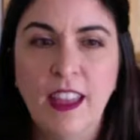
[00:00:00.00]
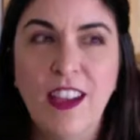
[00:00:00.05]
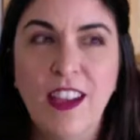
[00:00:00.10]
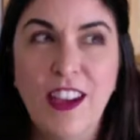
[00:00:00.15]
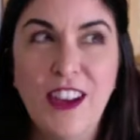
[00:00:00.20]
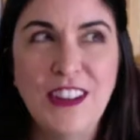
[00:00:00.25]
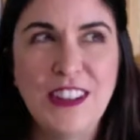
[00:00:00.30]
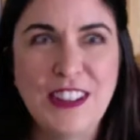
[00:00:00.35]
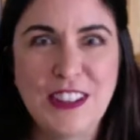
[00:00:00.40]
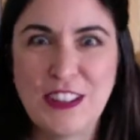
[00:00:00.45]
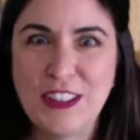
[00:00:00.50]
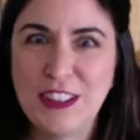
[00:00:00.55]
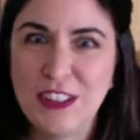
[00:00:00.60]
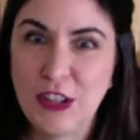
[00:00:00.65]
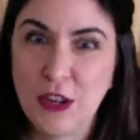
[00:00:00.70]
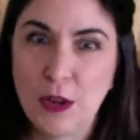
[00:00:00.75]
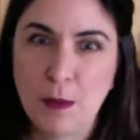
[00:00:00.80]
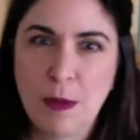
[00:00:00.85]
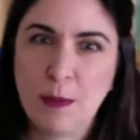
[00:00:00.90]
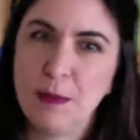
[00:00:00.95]
right, so let's
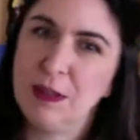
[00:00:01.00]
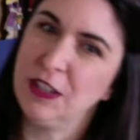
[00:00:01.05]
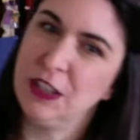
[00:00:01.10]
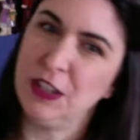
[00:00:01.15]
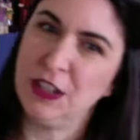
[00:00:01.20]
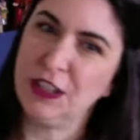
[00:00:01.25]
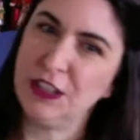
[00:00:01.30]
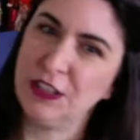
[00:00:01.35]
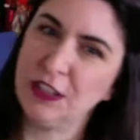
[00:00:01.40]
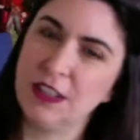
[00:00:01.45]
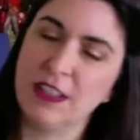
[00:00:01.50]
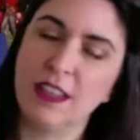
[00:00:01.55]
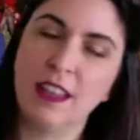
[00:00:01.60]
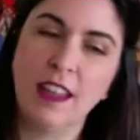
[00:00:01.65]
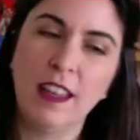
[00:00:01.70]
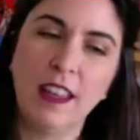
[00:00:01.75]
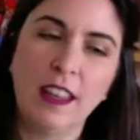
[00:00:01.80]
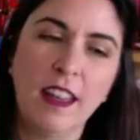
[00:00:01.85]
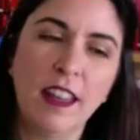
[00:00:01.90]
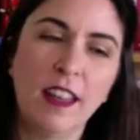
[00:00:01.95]
talk about materials.
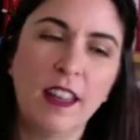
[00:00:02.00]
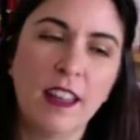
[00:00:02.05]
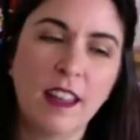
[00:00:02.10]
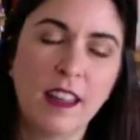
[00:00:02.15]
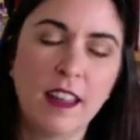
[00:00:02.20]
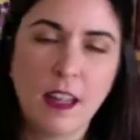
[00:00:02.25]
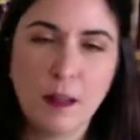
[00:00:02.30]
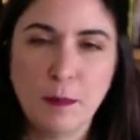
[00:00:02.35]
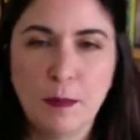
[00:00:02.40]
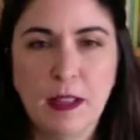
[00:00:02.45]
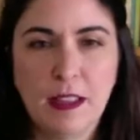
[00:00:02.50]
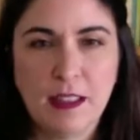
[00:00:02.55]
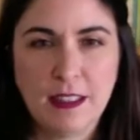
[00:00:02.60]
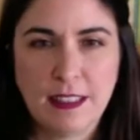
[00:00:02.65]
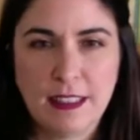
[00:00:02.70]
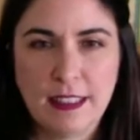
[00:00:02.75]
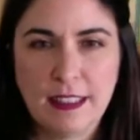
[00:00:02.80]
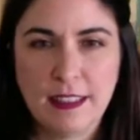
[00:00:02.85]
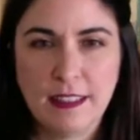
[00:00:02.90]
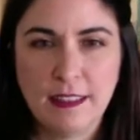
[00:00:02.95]

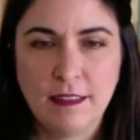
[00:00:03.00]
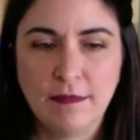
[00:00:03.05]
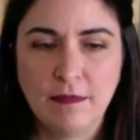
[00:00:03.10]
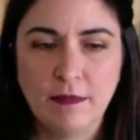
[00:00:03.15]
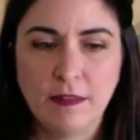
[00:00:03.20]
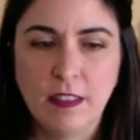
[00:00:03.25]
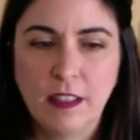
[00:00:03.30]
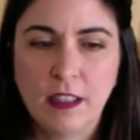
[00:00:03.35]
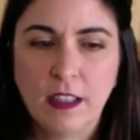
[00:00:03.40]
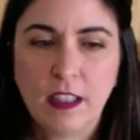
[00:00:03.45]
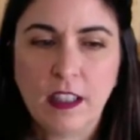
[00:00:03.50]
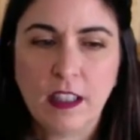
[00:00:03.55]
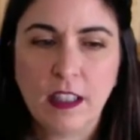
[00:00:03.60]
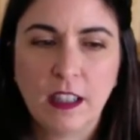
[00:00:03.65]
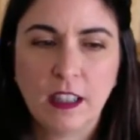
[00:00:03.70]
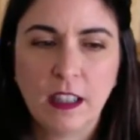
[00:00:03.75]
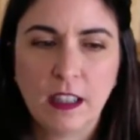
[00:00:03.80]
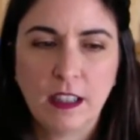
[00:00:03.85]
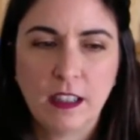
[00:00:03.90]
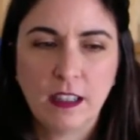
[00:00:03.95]
Kanbans
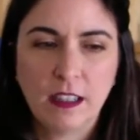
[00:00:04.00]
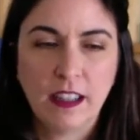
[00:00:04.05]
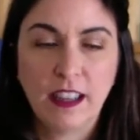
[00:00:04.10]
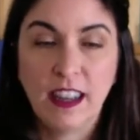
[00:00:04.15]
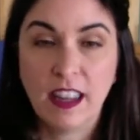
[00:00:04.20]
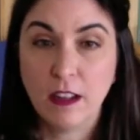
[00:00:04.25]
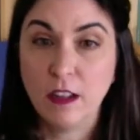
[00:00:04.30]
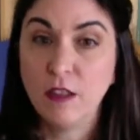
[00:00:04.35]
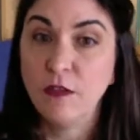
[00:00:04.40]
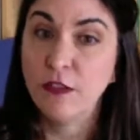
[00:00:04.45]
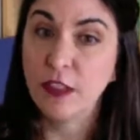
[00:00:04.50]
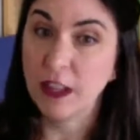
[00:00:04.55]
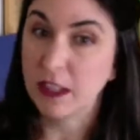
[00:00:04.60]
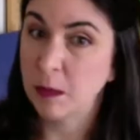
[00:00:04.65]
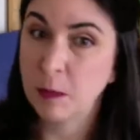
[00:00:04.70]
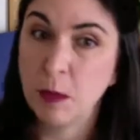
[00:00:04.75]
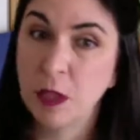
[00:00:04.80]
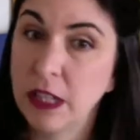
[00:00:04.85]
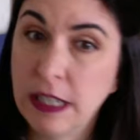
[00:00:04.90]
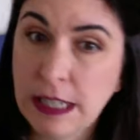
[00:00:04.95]
are, again,
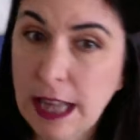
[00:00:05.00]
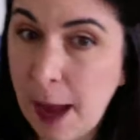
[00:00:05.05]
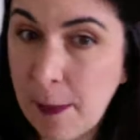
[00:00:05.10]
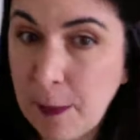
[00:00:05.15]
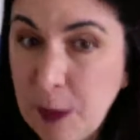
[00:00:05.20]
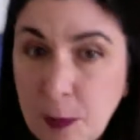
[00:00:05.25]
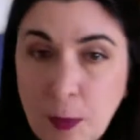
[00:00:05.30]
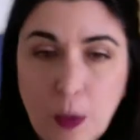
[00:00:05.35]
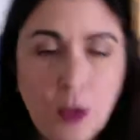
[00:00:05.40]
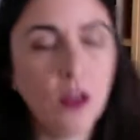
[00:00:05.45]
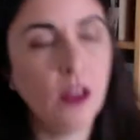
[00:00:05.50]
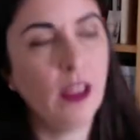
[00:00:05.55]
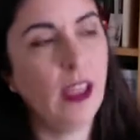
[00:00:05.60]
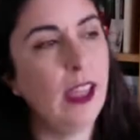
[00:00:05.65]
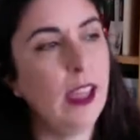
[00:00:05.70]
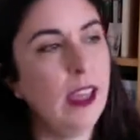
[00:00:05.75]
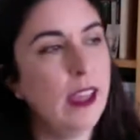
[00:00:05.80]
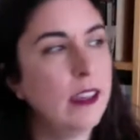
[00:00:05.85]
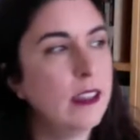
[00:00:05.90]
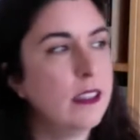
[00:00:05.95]
flexible and adaptable,
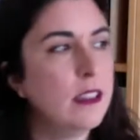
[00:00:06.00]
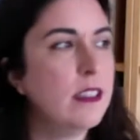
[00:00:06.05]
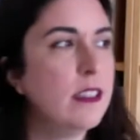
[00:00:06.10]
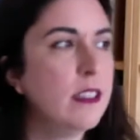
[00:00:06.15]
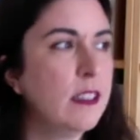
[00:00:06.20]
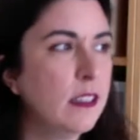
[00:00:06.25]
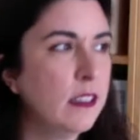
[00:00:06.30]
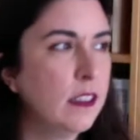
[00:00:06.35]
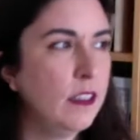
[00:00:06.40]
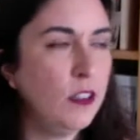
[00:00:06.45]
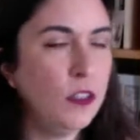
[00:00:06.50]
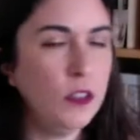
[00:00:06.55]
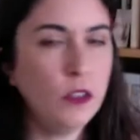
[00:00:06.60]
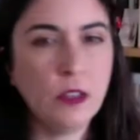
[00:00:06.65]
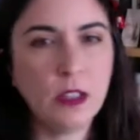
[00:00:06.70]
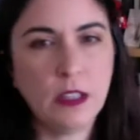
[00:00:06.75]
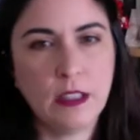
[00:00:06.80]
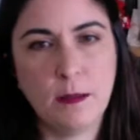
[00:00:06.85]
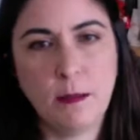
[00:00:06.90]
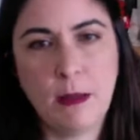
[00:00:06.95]
and you
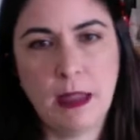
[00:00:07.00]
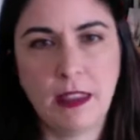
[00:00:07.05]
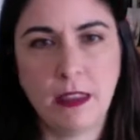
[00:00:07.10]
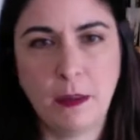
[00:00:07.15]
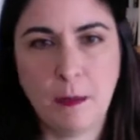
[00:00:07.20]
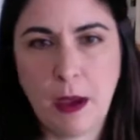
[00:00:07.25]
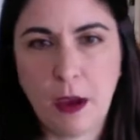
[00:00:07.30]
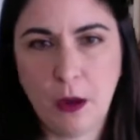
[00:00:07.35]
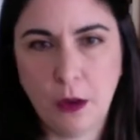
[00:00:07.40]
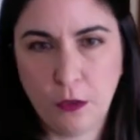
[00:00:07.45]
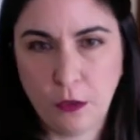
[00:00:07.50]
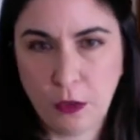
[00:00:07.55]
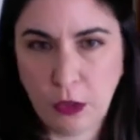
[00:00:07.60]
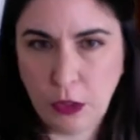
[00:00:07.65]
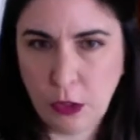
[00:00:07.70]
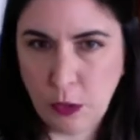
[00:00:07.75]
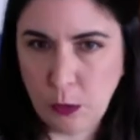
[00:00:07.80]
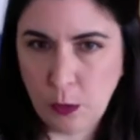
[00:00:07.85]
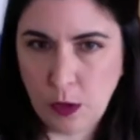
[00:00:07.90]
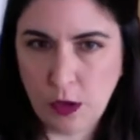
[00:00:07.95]
get to make them however
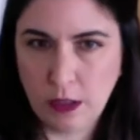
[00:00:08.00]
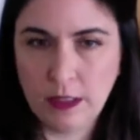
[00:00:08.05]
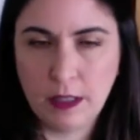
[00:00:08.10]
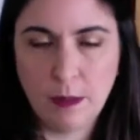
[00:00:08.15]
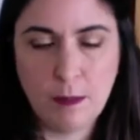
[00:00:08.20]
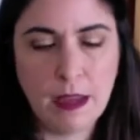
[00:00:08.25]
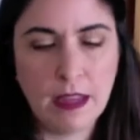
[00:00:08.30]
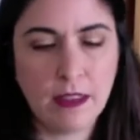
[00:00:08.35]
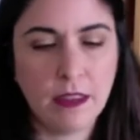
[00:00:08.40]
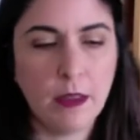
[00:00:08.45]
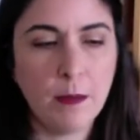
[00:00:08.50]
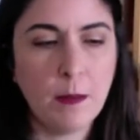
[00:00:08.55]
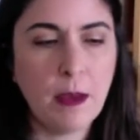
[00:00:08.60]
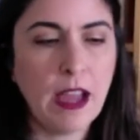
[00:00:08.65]
you want to make them.